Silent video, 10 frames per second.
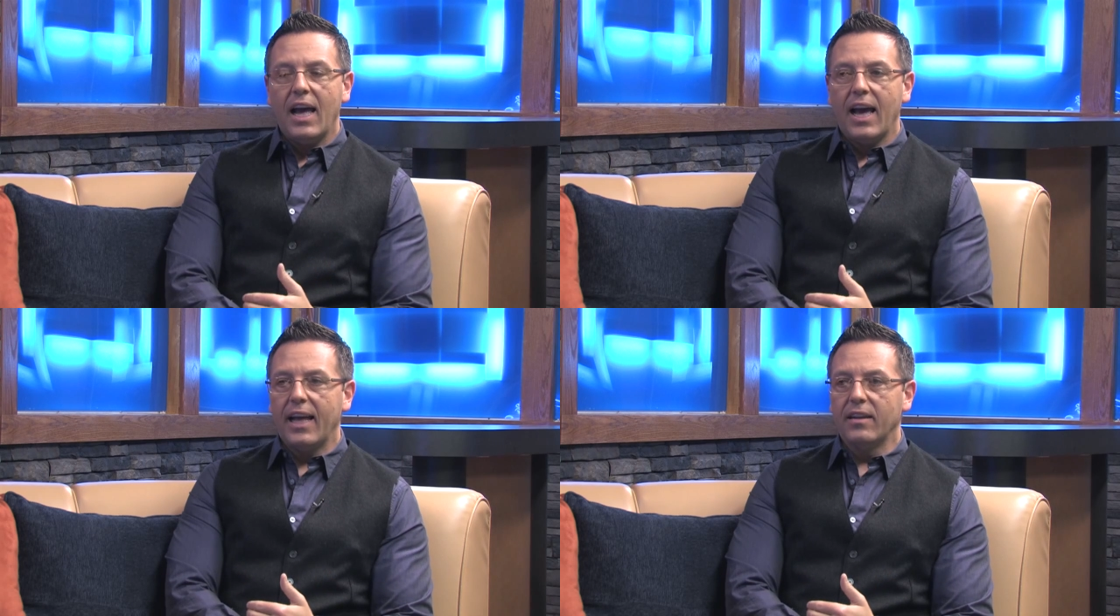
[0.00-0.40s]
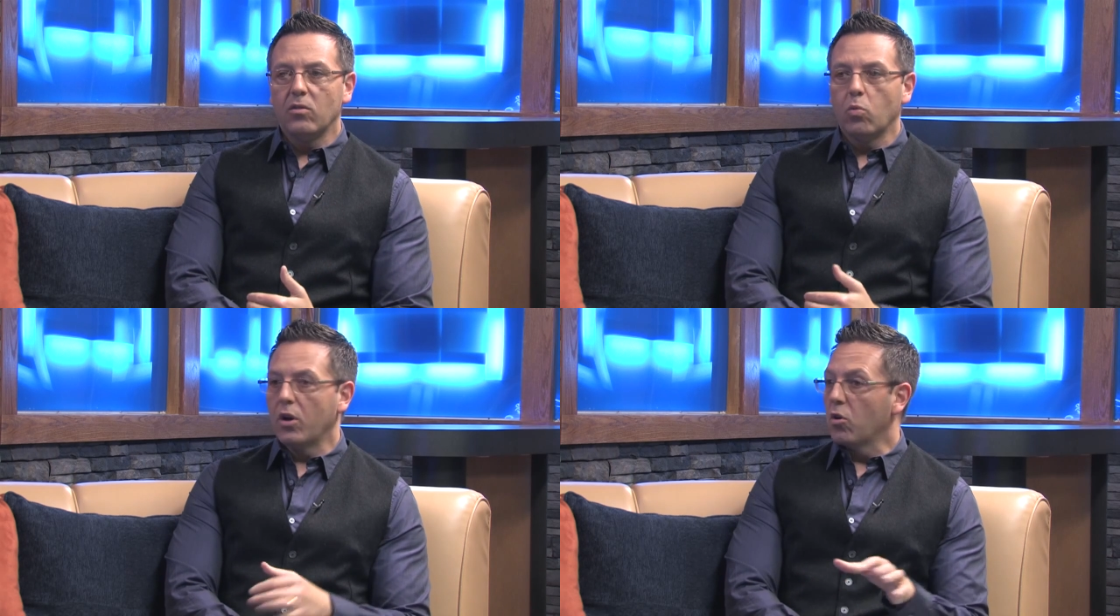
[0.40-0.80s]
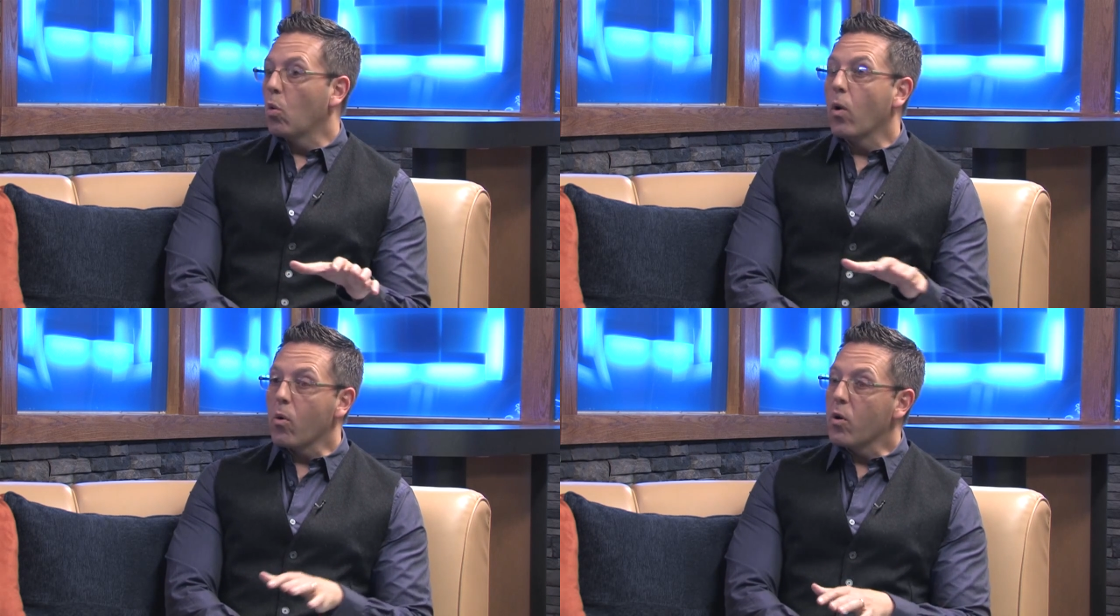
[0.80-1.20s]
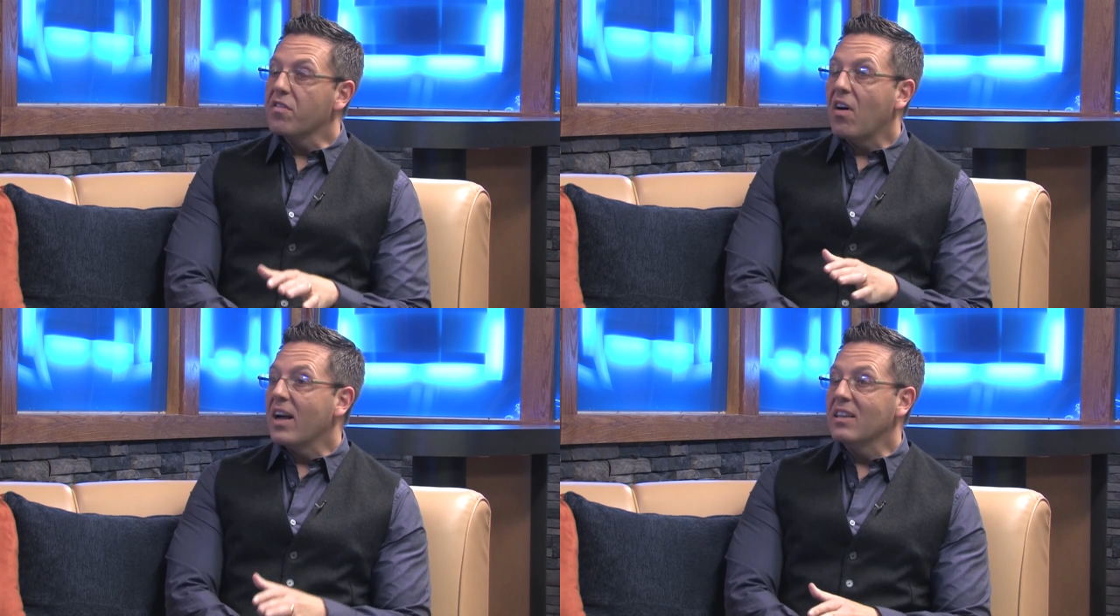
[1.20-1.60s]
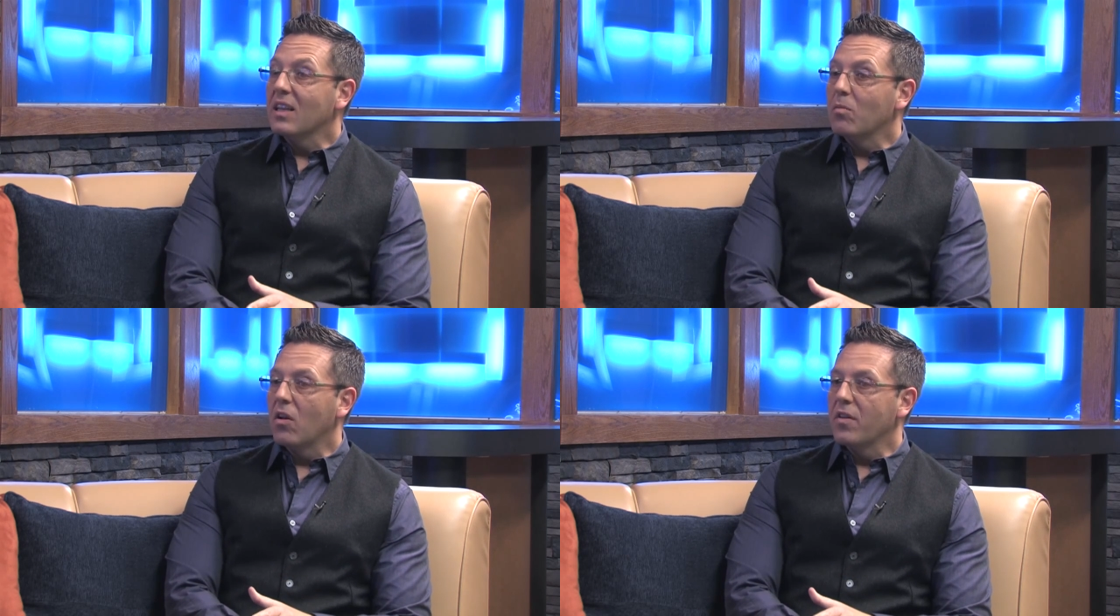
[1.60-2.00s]
and we don't know where we're finding
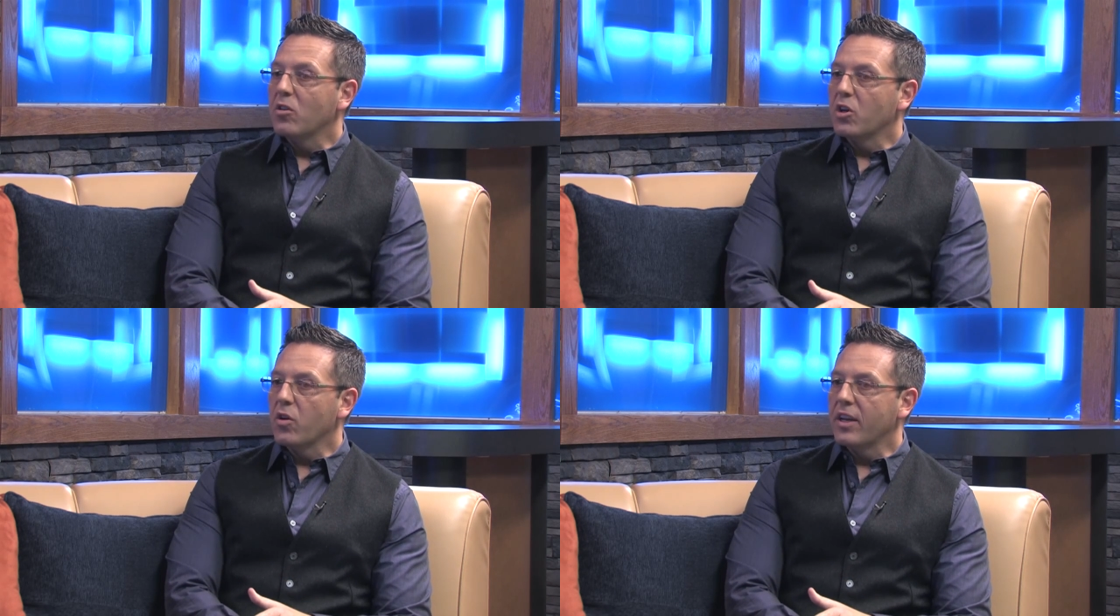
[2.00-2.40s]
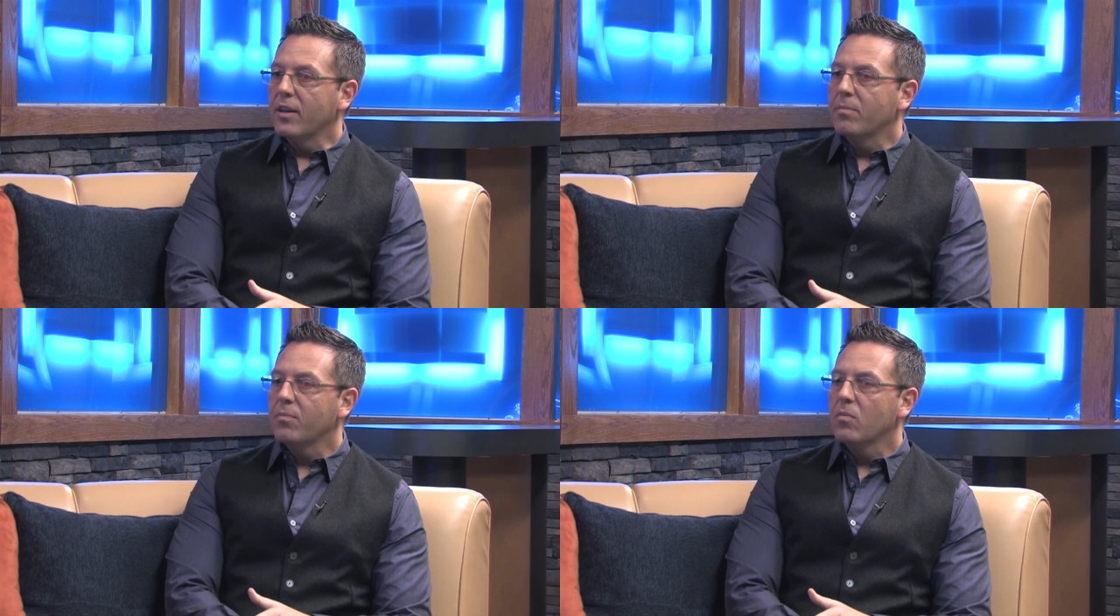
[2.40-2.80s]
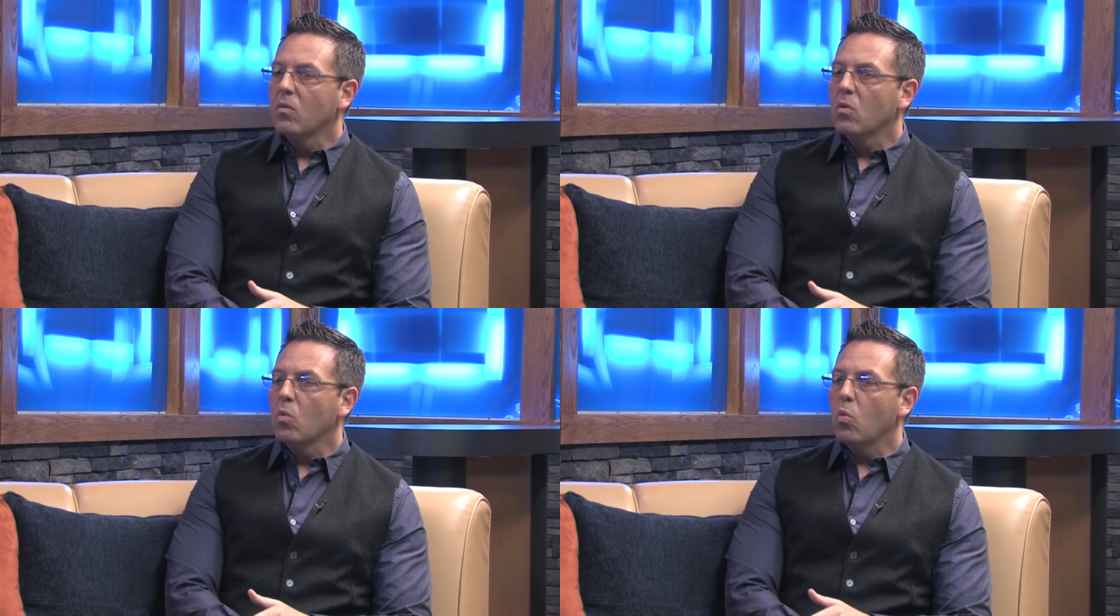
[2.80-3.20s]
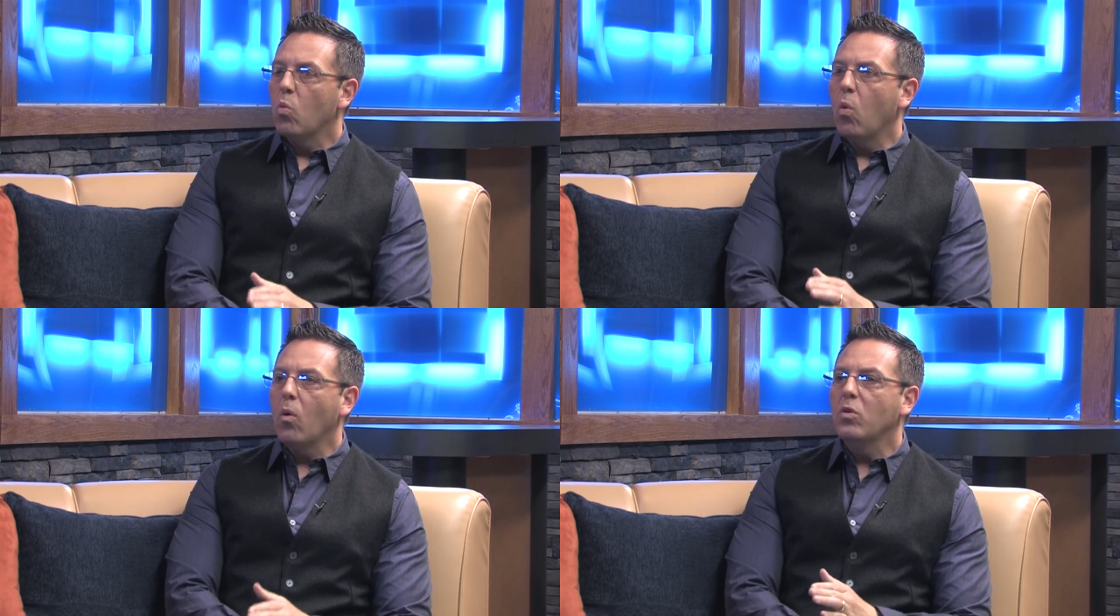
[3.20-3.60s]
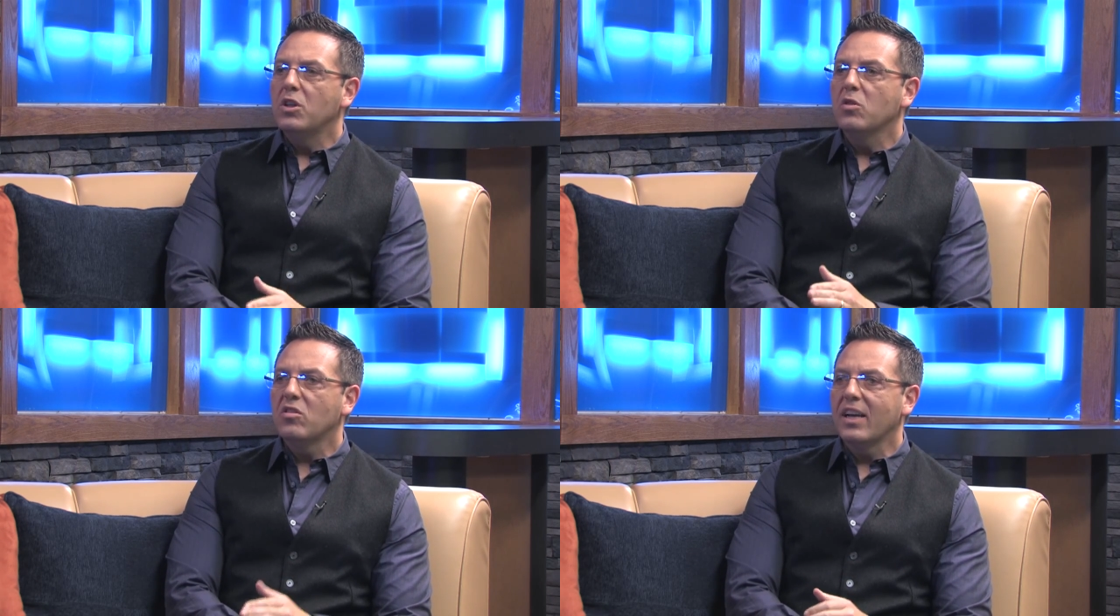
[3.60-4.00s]
them on their journey, what
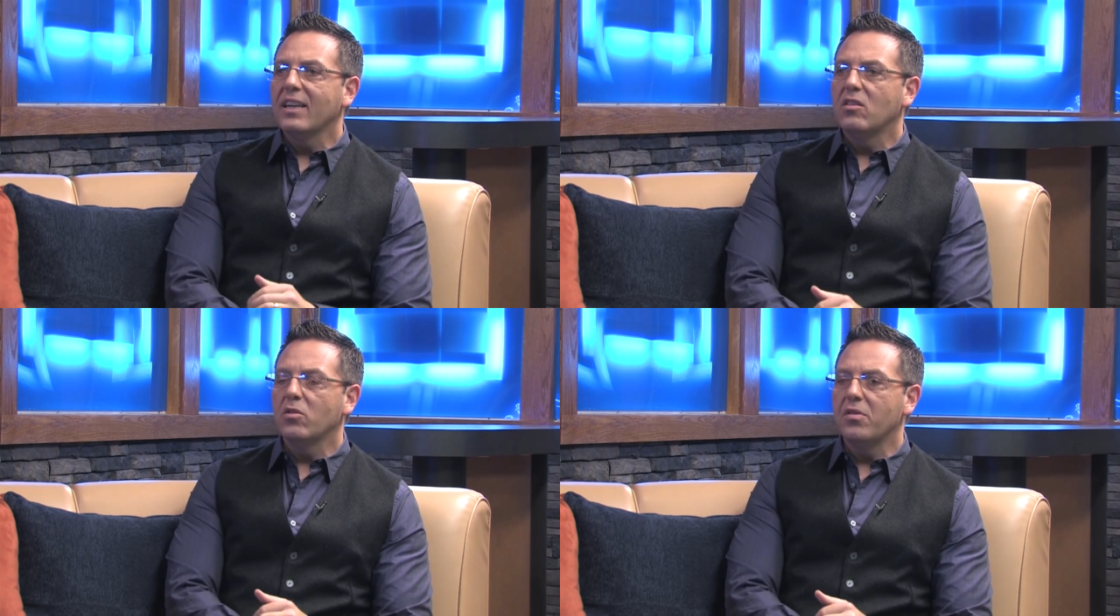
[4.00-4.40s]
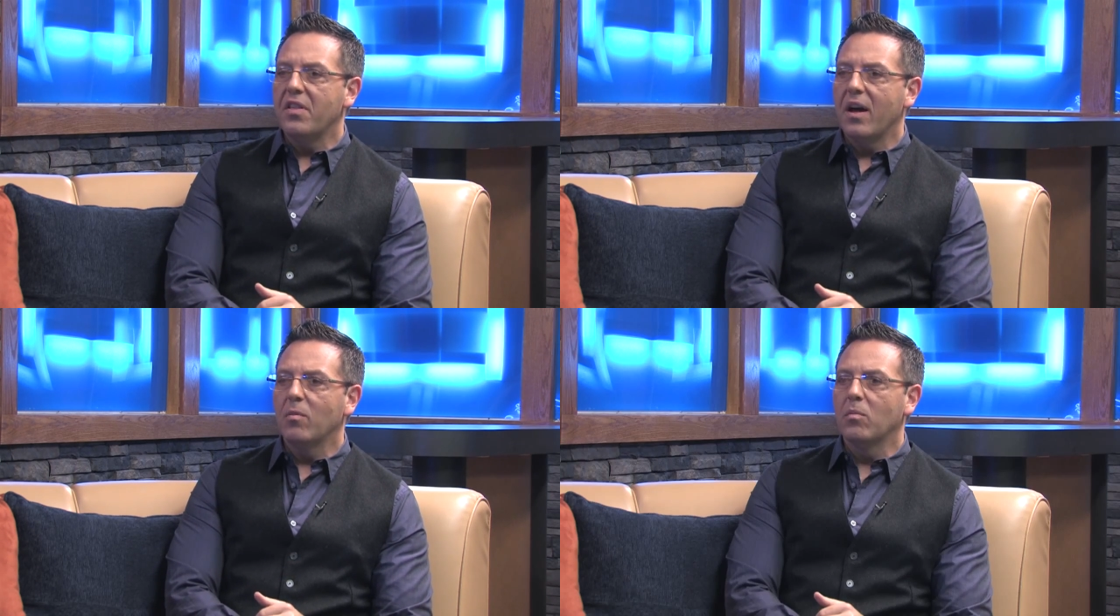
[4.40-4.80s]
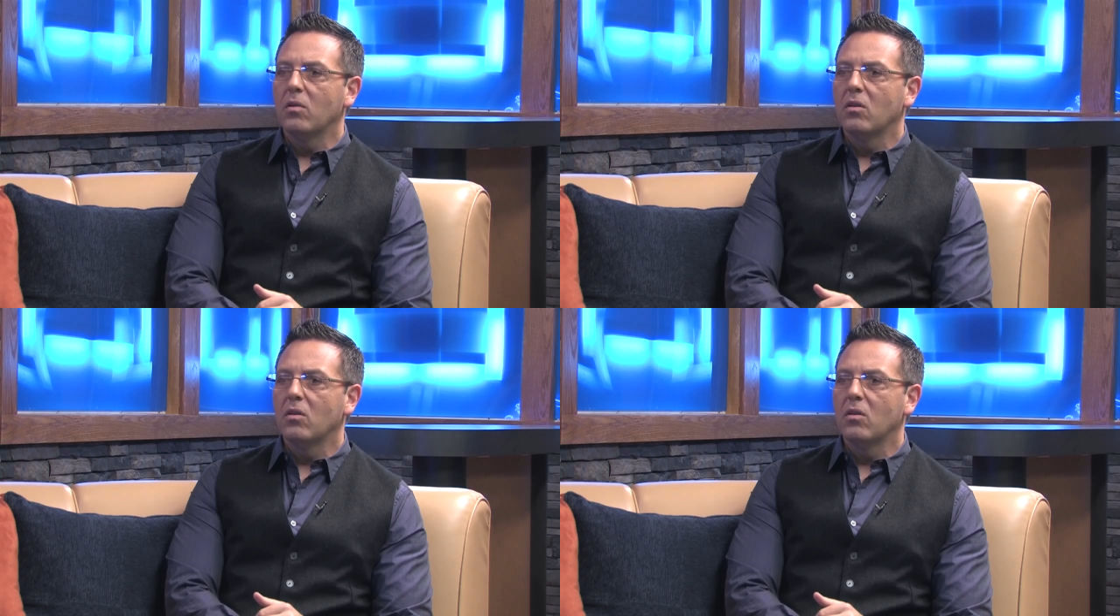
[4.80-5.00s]
would you say to them?